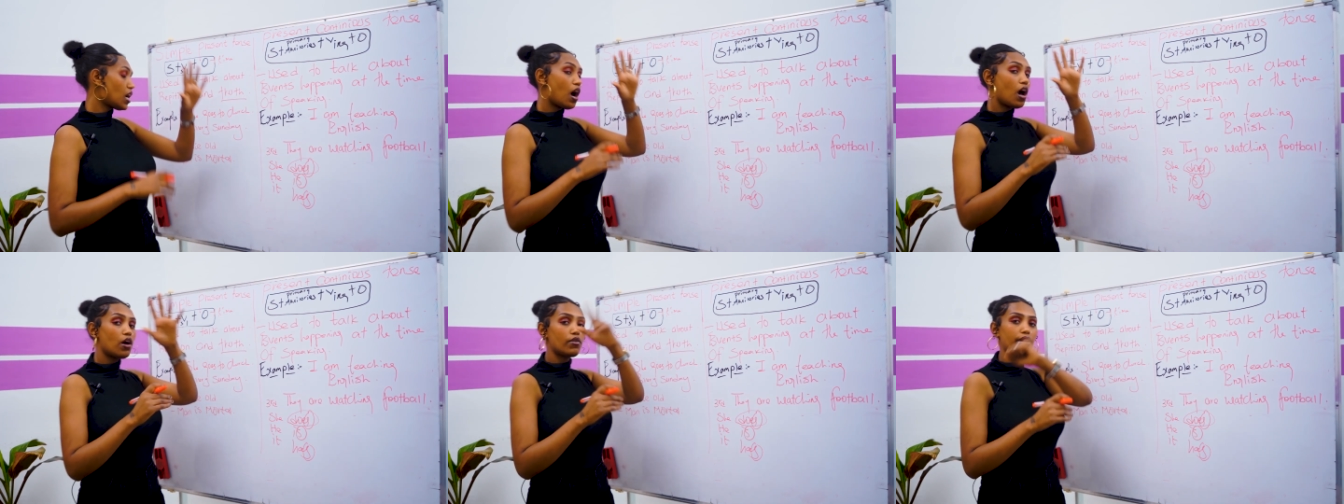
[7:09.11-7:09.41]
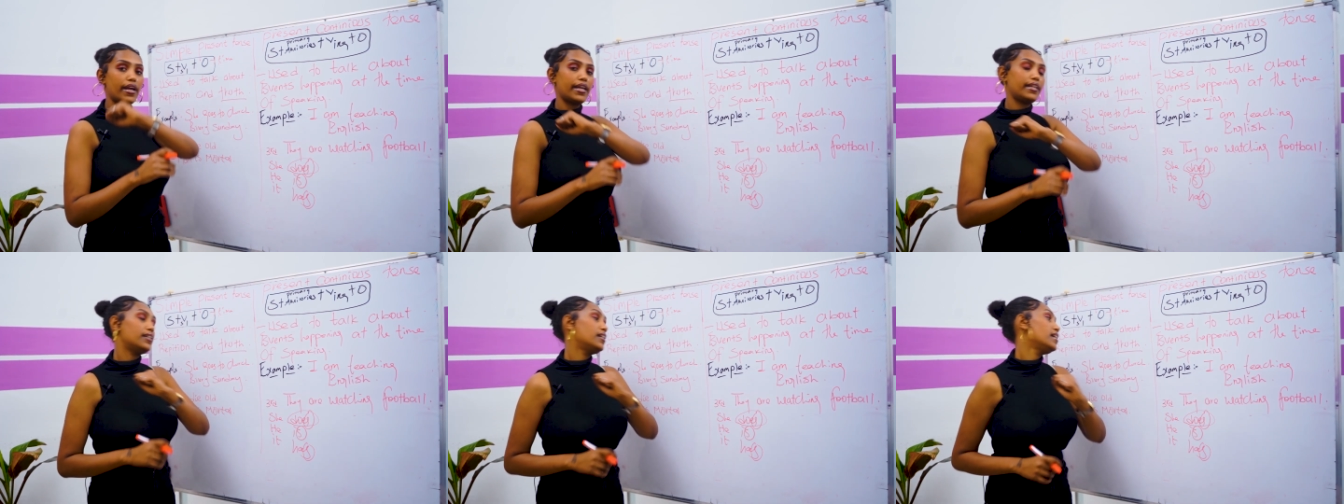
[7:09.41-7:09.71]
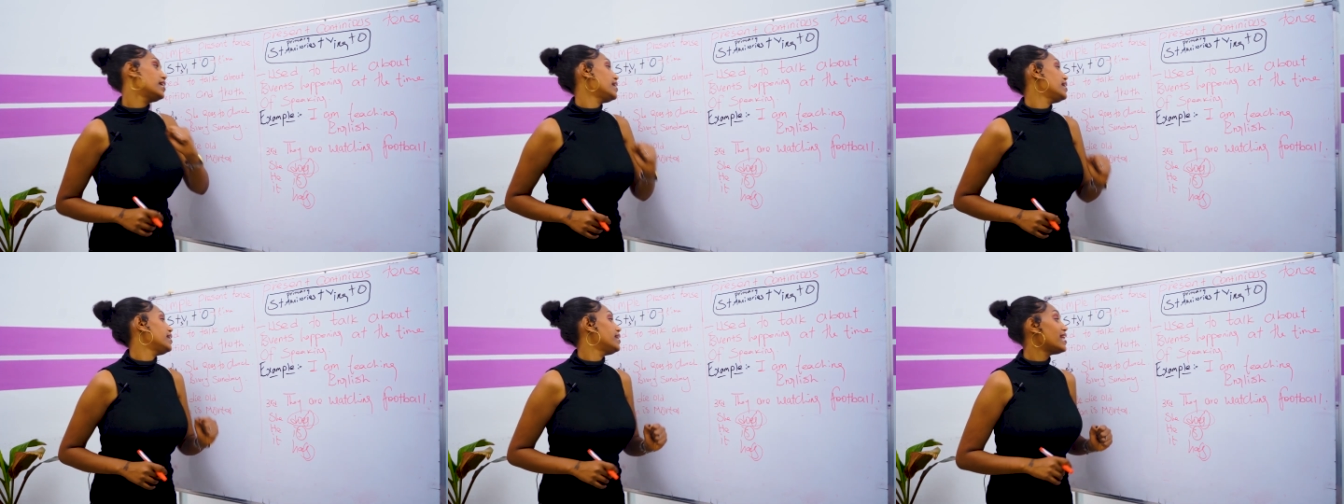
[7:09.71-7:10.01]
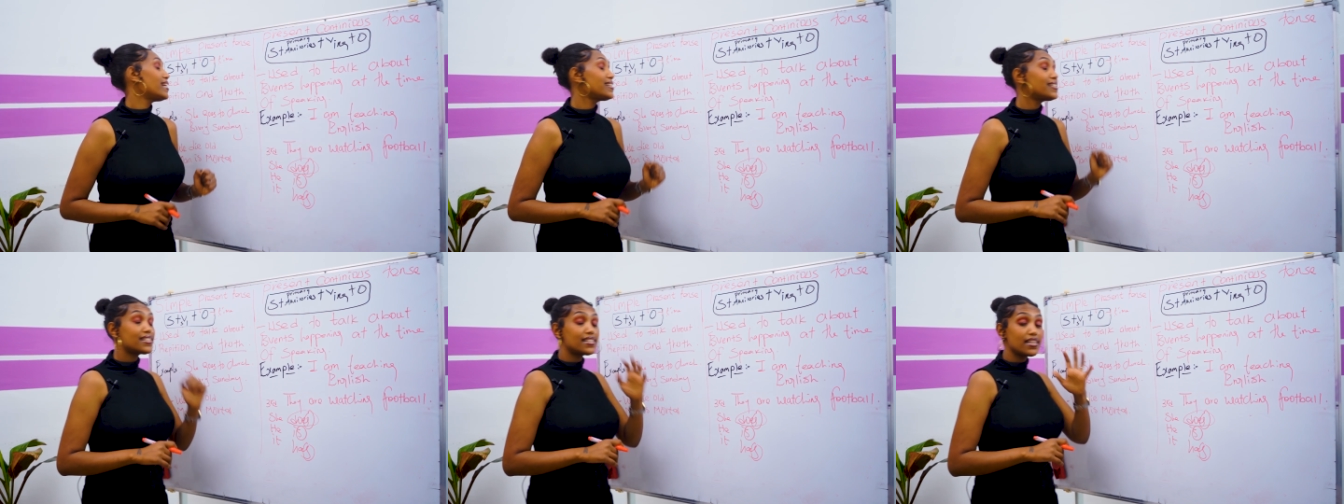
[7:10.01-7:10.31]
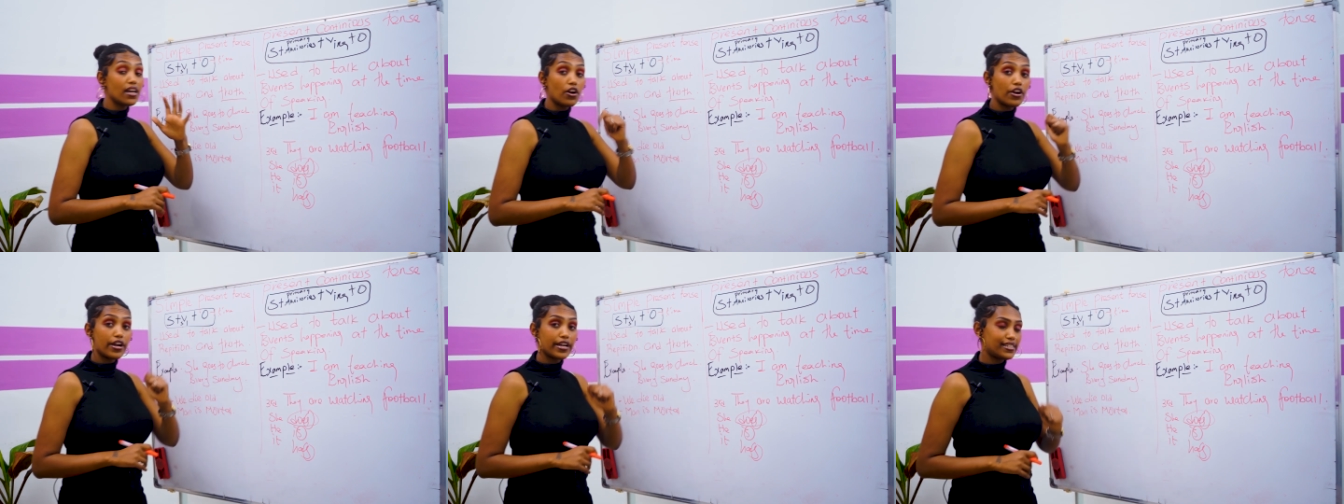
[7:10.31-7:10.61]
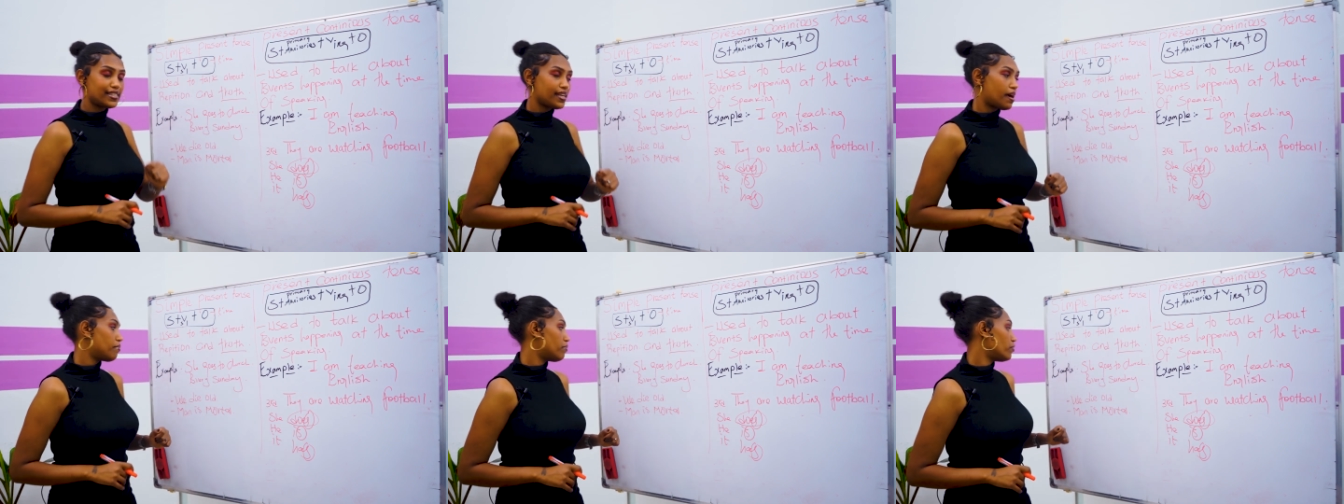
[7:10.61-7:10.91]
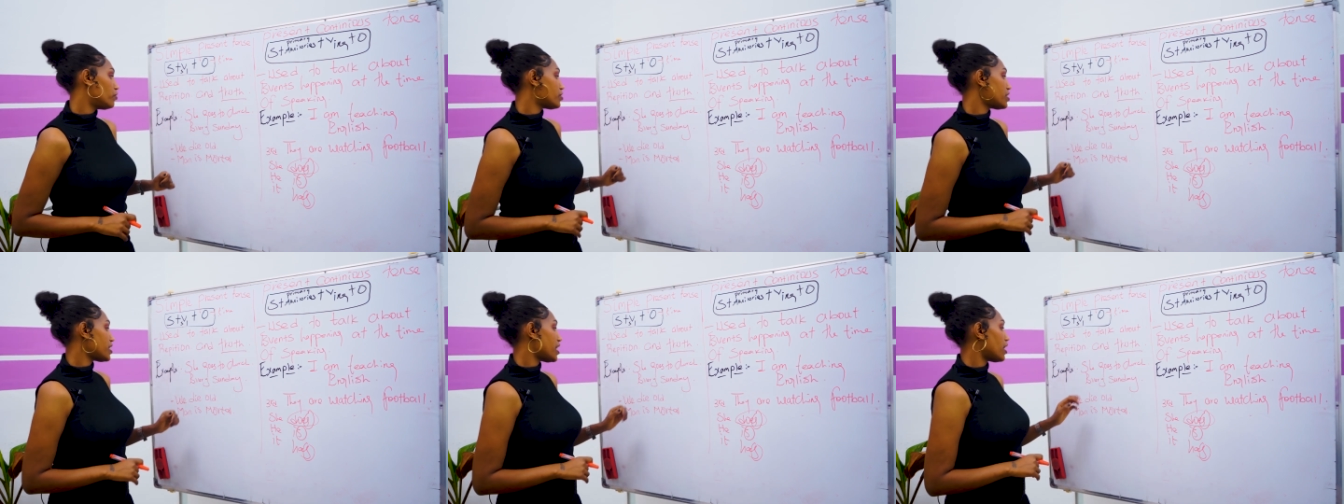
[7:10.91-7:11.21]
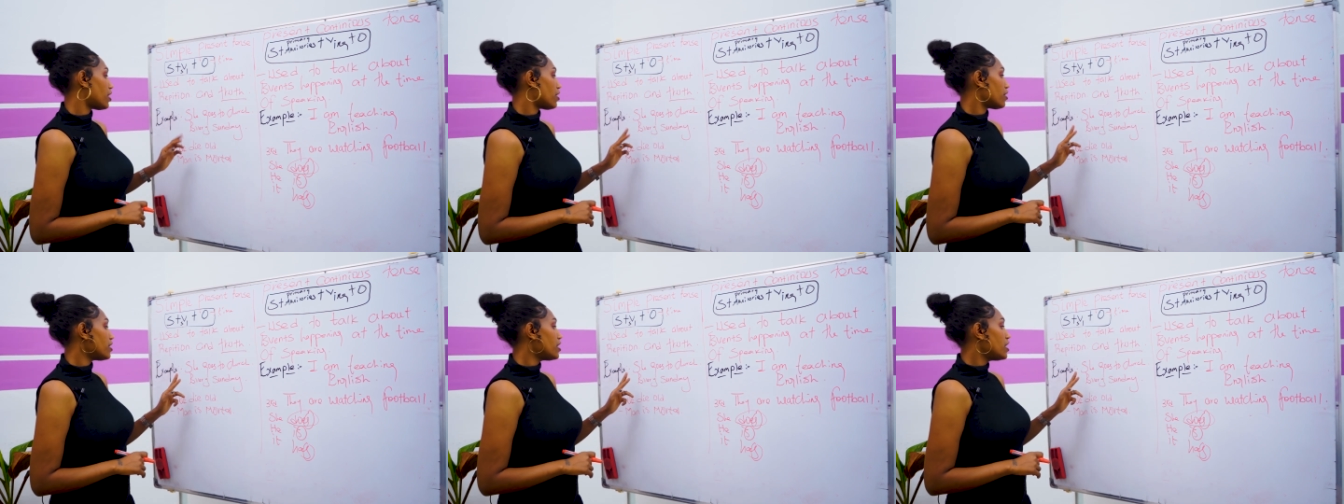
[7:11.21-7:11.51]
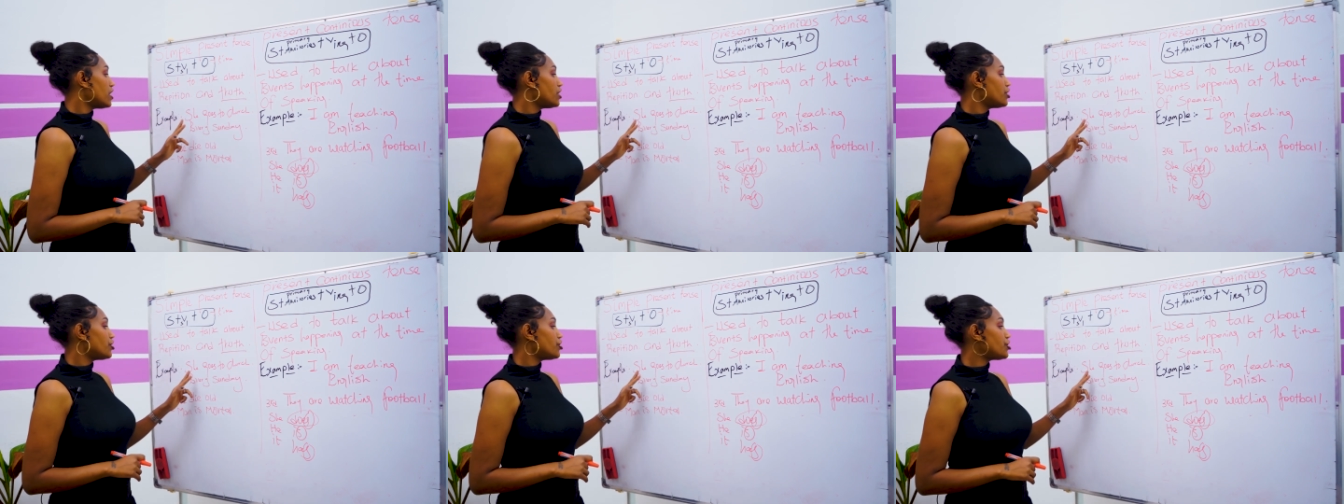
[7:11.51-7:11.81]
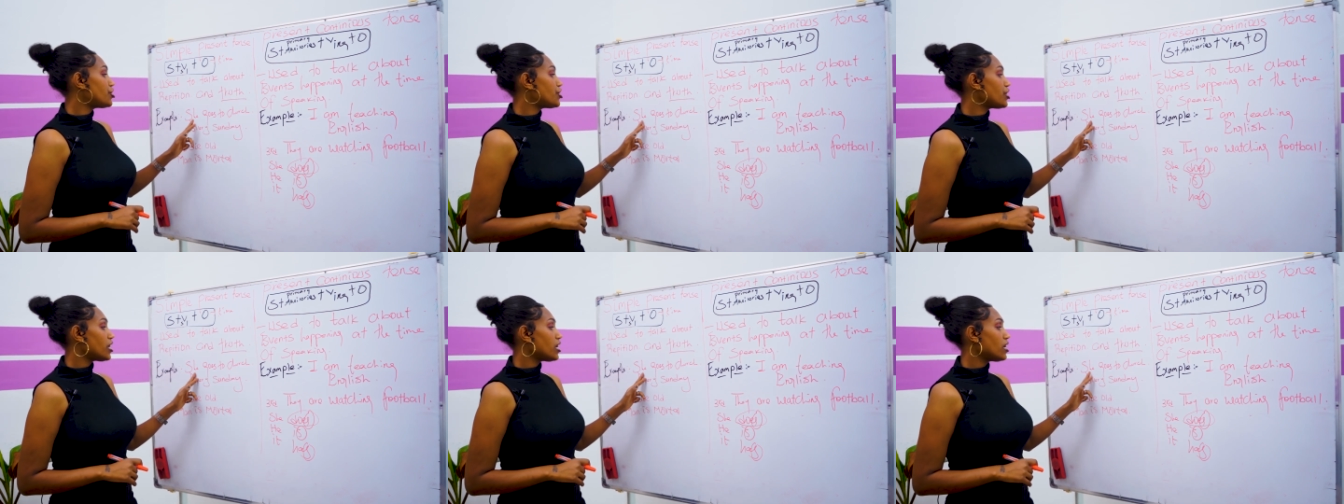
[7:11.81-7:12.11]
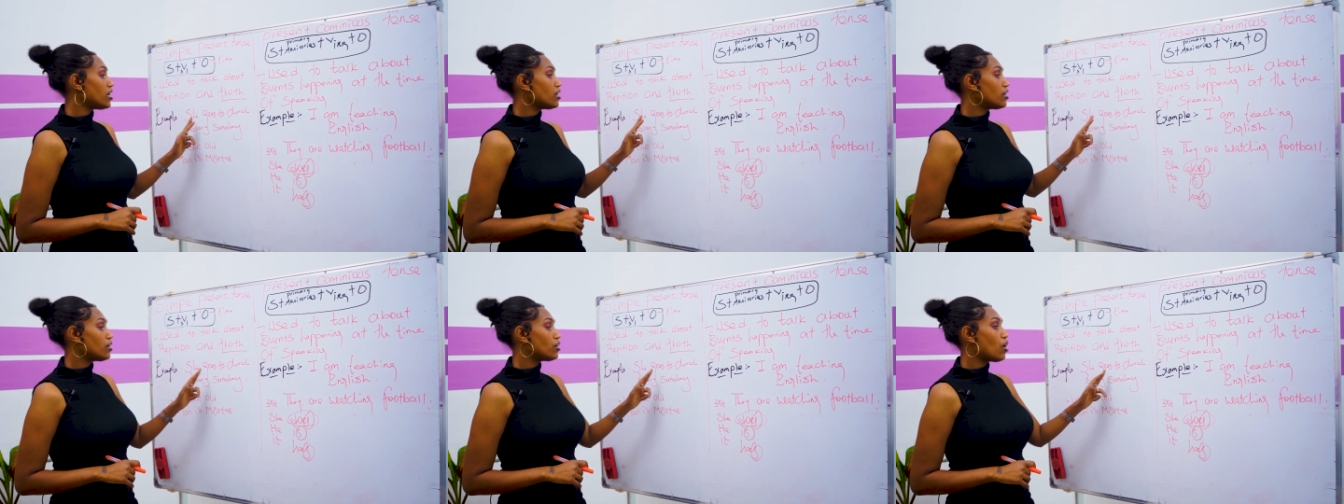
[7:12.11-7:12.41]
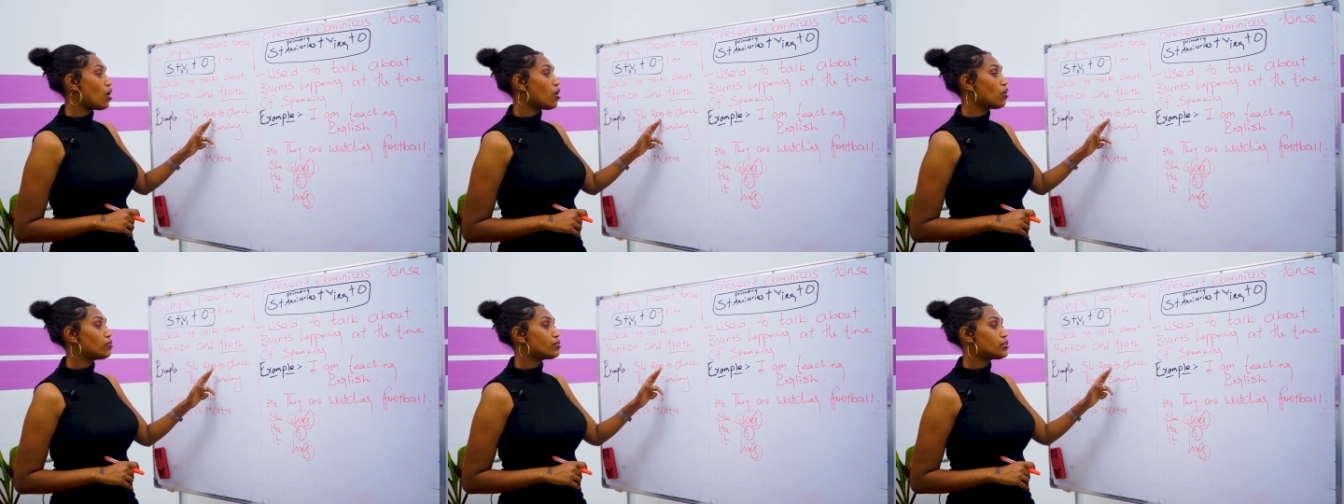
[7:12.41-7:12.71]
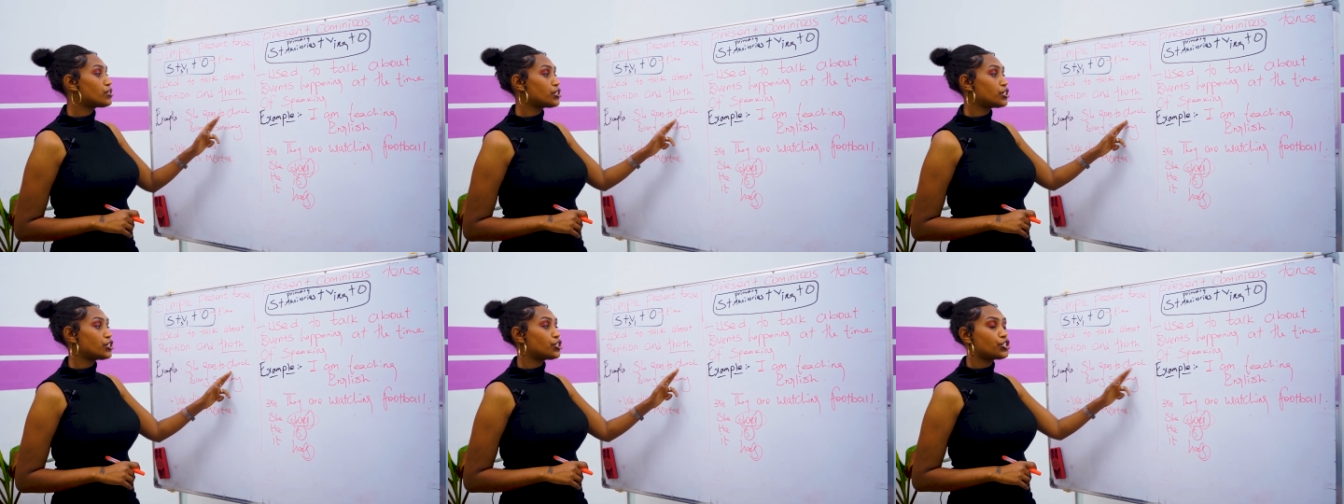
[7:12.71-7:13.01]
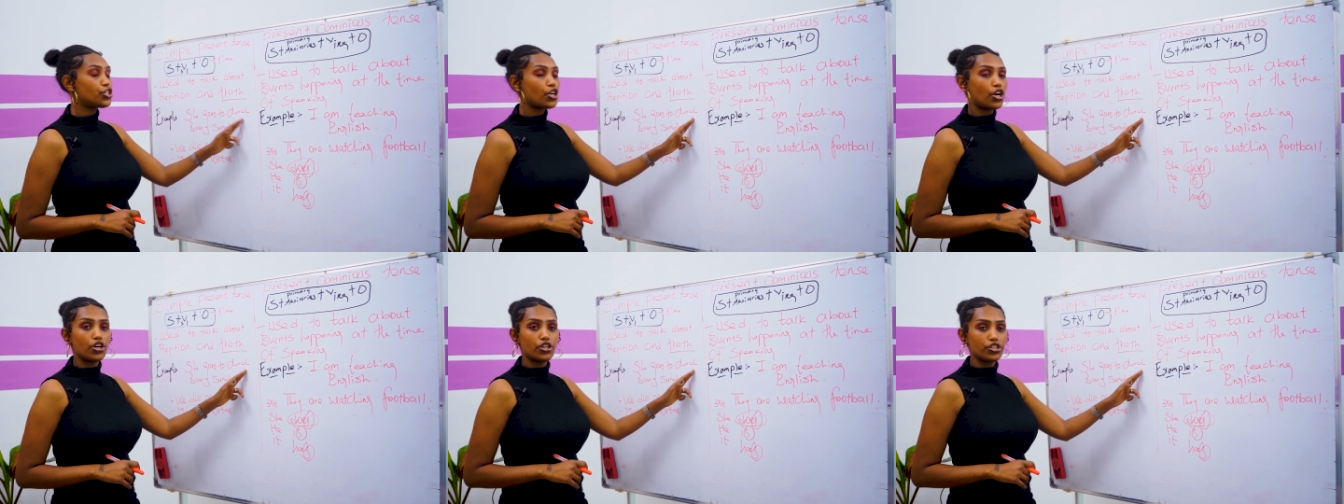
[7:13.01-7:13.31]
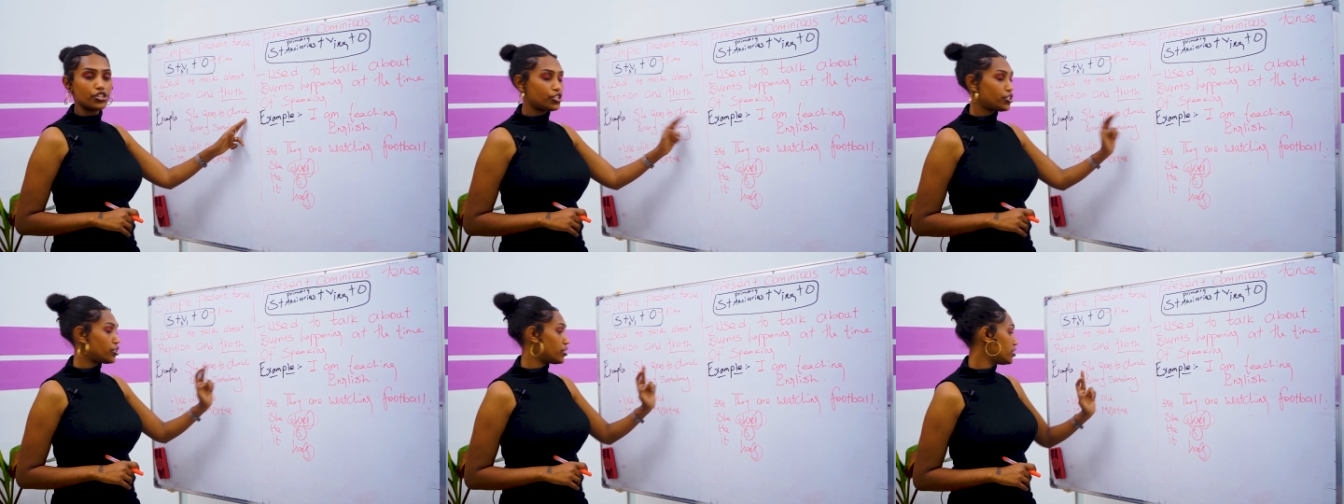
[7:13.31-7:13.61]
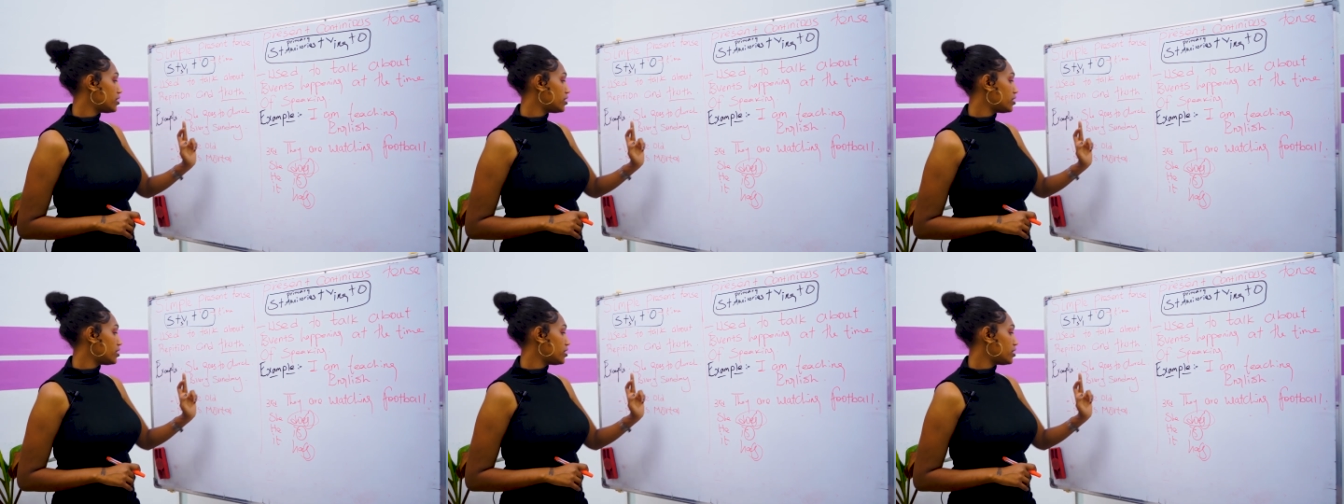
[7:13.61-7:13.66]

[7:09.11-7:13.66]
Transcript: all right let's see our examples here she goes to church